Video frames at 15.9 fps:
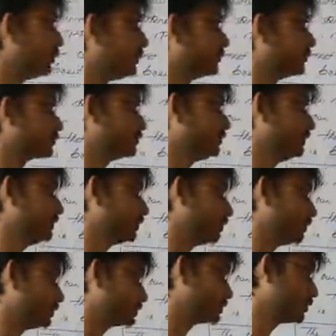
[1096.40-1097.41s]
opportunity
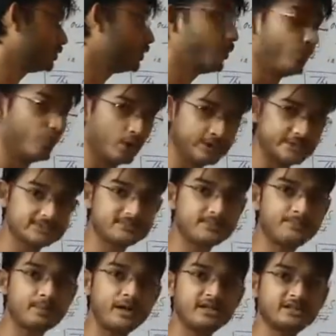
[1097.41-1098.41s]
cost. What is the
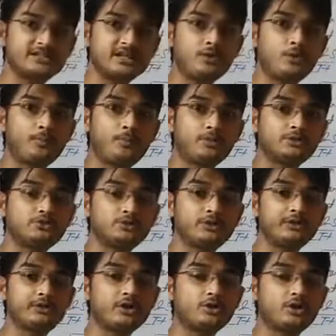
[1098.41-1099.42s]
marginal
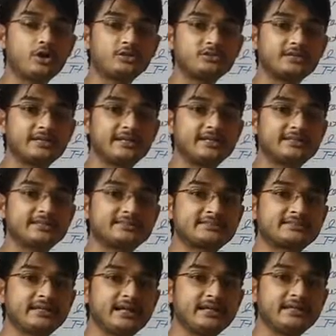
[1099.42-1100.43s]
opportunity cost? It
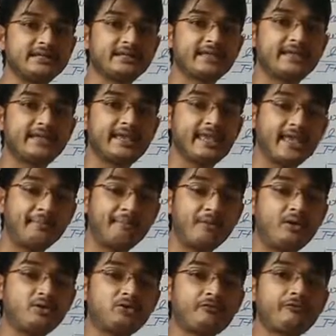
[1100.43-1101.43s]
is the
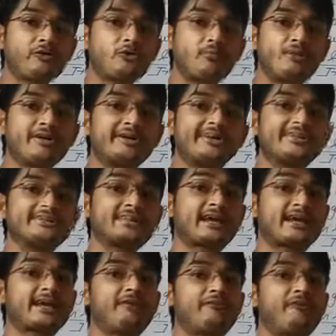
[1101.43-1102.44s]
amount of a commodity
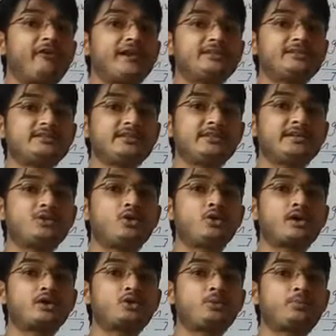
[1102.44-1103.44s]
sacrificed in
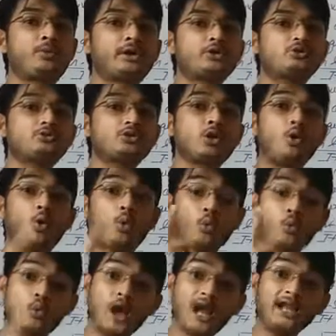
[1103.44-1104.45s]
order to produce
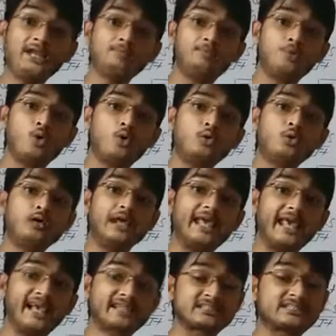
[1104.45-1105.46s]
one more
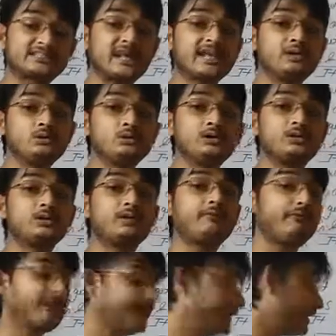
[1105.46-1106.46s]
extra unit
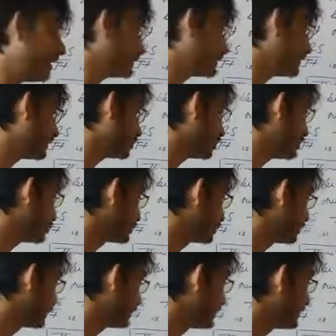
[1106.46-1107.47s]
of any other
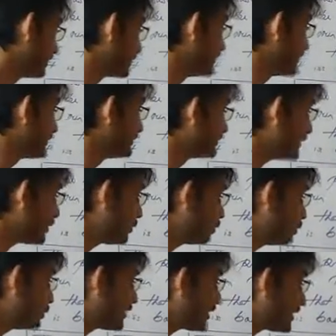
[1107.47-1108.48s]
commodity.
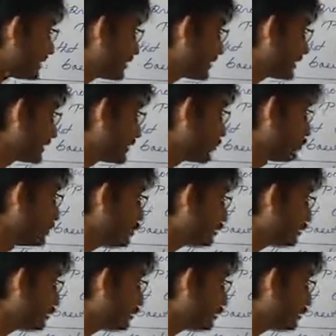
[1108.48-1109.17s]
Now we